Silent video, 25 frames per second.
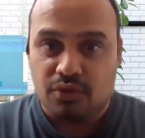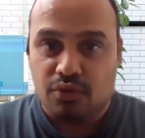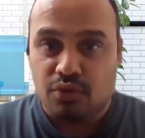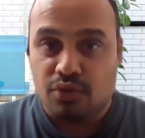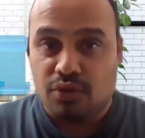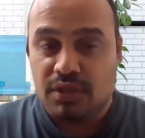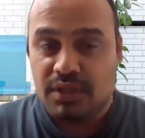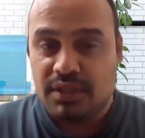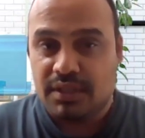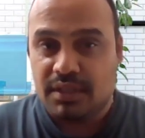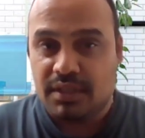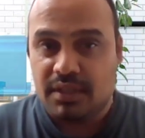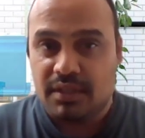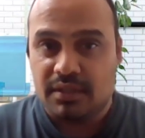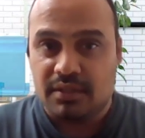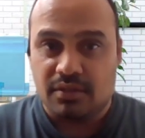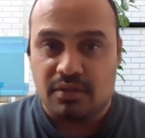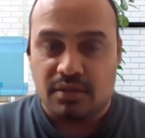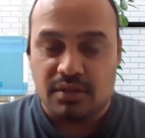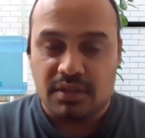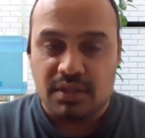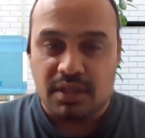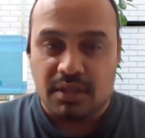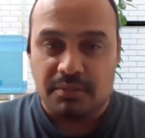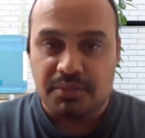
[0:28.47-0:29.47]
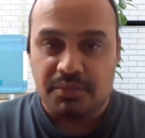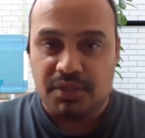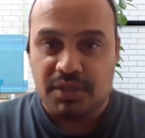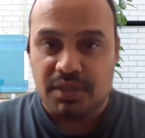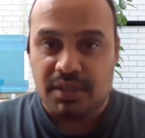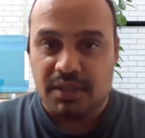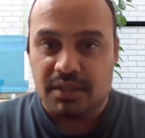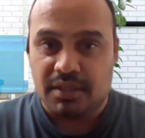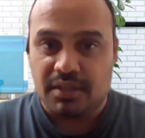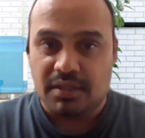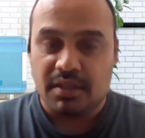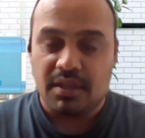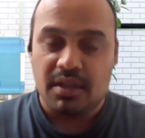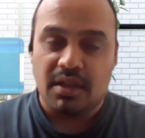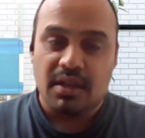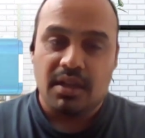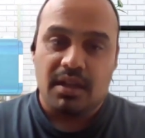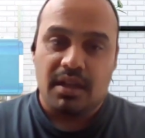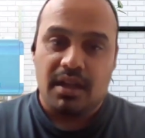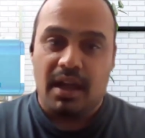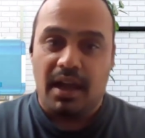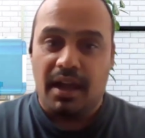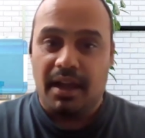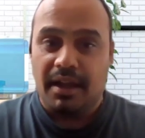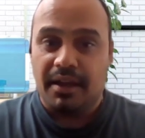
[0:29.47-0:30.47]
courses or subjects
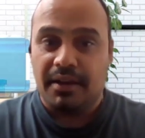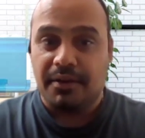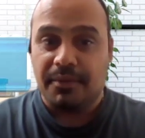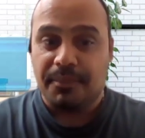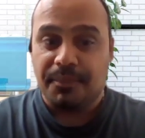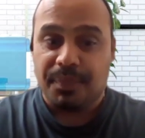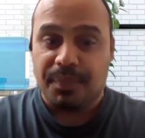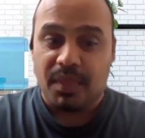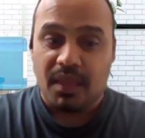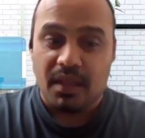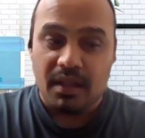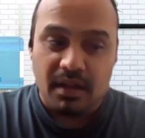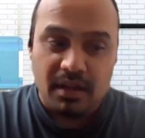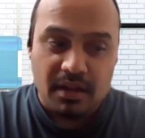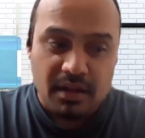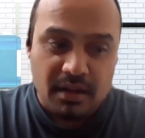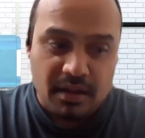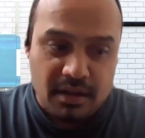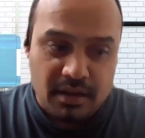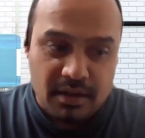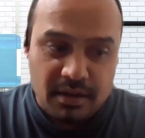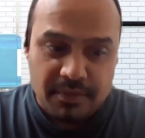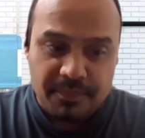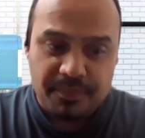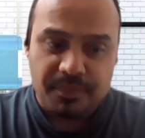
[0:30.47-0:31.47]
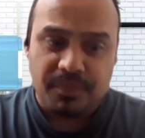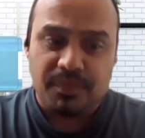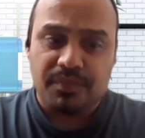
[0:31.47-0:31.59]
and uh,